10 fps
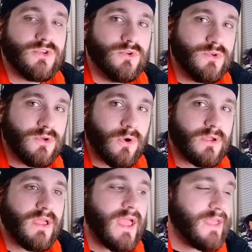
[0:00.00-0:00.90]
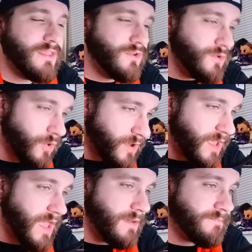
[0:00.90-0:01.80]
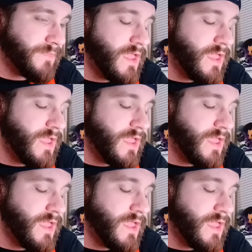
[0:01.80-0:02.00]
New York, and then New York again.